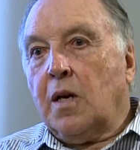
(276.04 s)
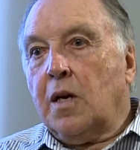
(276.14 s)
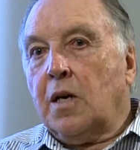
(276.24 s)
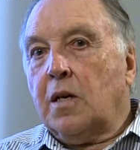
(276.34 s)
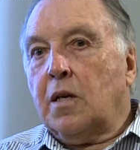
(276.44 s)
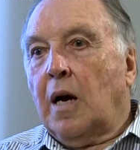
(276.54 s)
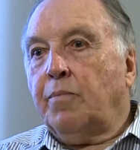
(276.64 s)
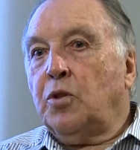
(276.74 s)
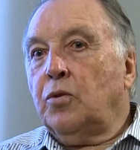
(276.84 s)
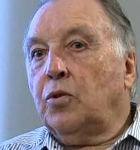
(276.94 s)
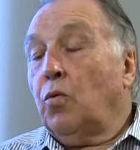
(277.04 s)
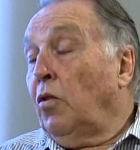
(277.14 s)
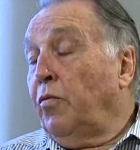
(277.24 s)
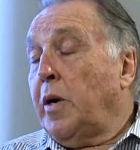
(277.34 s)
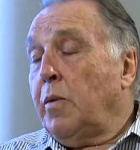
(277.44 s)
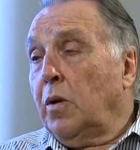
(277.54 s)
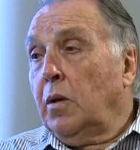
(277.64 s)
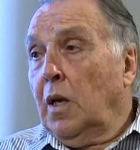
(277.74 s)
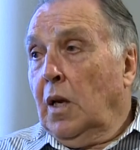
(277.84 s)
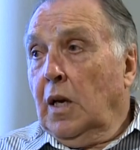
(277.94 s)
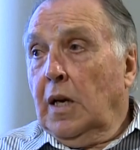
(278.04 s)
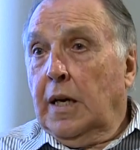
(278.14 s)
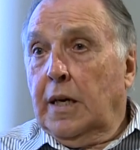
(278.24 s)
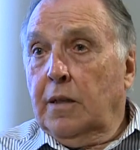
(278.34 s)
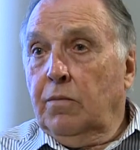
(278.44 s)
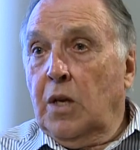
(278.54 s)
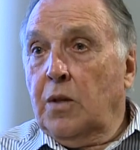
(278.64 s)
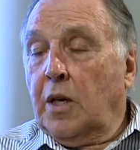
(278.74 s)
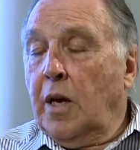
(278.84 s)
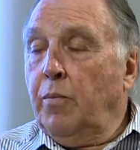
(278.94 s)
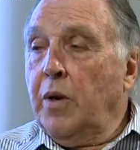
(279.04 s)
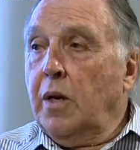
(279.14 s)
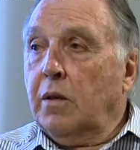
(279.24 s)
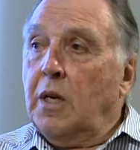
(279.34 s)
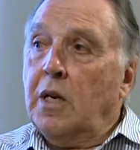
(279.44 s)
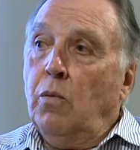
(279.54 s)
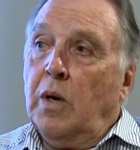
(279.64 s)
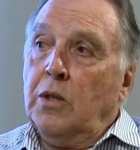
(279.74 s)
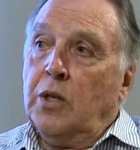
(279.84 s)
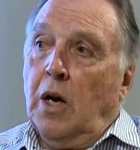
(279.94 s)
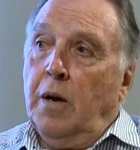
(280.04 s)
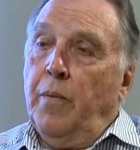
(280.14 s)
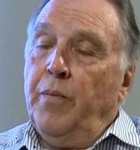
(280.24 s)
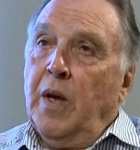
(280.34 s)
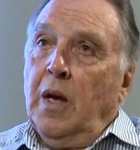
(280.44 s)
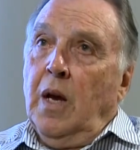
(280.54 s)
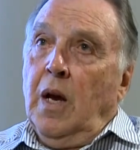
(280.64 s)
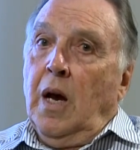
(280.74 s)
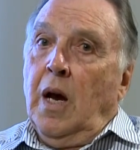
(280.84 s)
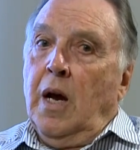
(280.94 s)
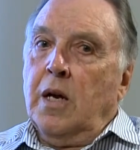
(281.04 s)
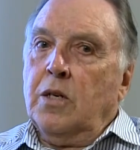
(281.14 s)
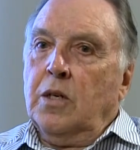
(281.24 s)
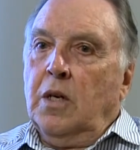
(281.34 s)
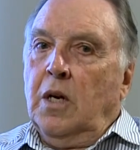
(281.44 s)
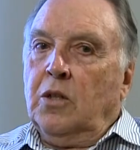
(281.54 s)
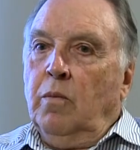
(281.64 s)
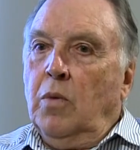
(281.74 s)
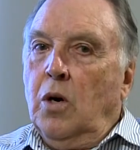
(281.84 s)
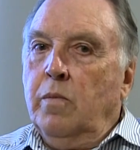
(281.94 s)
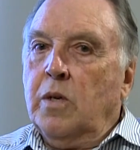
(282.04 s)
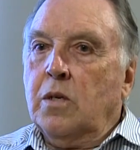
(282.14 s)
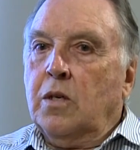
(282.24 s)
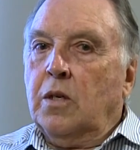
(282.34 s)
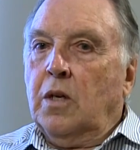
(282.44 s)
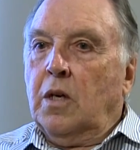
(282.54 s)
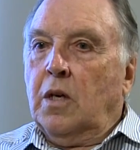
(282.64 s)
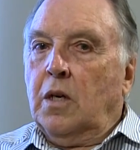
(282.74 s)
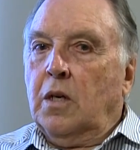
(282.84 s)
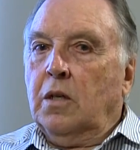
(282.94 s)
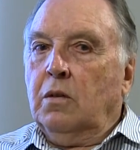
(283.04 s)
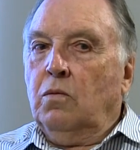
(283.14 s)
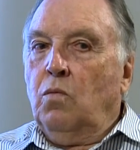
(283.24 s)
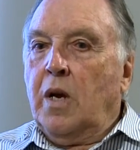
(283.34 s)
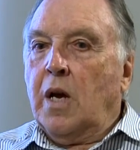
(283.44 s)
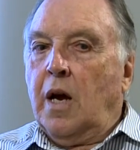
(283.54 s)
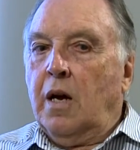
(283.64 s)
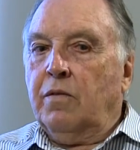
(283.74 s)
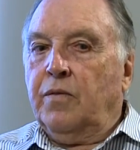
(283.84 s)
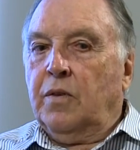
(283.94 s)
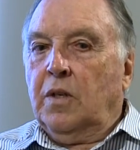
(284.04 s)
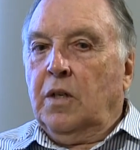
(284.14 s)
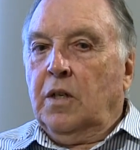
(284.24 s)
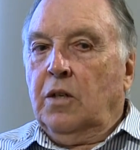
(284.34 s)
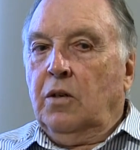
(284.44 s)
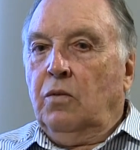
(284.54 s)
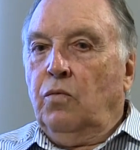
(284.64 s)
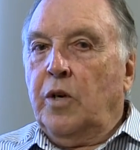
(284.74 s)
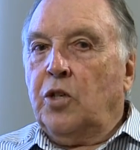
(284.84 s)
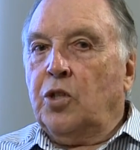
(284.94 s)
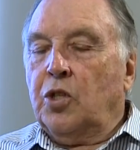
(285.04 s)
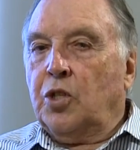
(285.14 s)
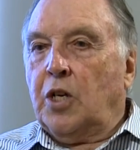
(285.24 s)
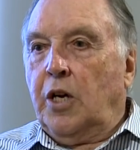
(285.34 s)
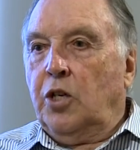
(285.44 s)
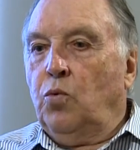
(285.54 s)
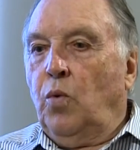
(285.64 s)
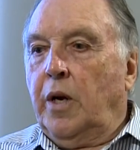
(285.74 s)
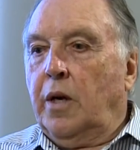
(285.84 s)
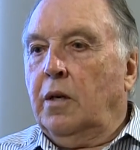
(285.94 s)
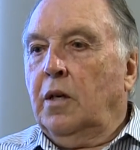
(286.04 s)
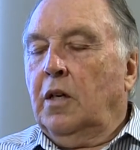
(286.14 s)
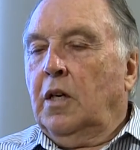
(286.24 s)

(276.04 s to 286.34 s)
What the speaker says: up to 12 people in the company at any one time. And at the moment, we have reached a stage where